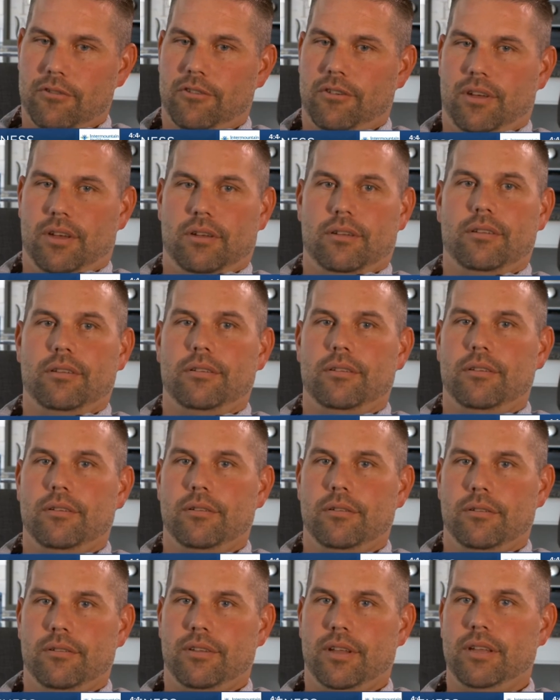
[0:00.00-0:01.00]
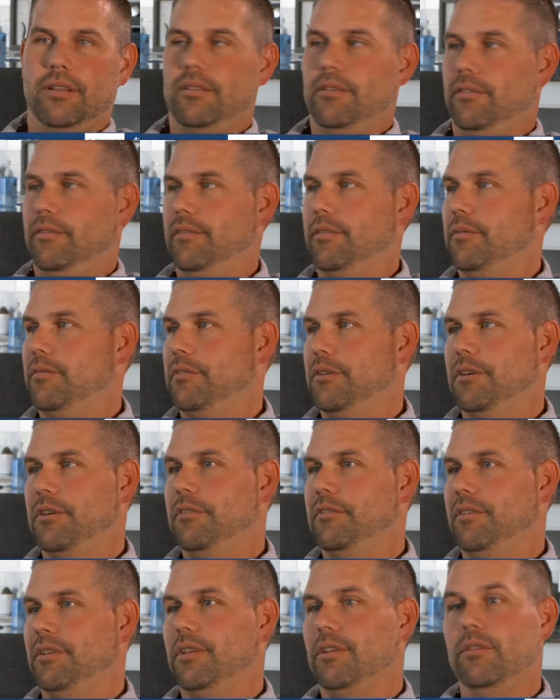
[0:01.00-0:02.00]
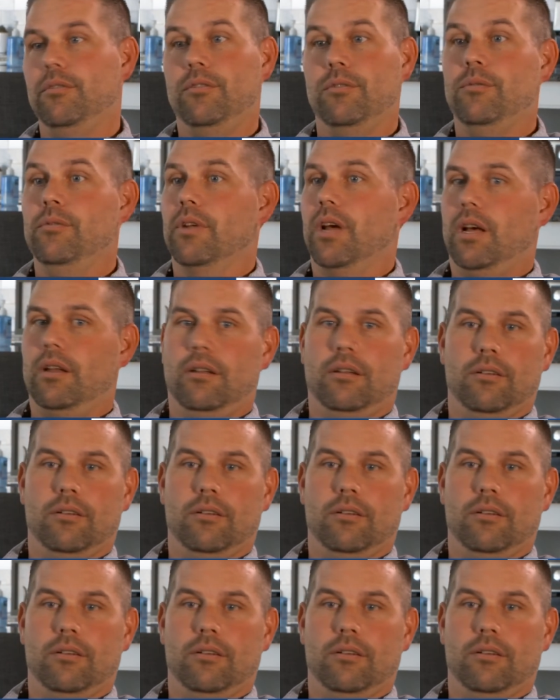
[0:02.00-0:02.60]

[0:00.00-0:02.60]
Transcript: checked, take this stuff seriously. You do not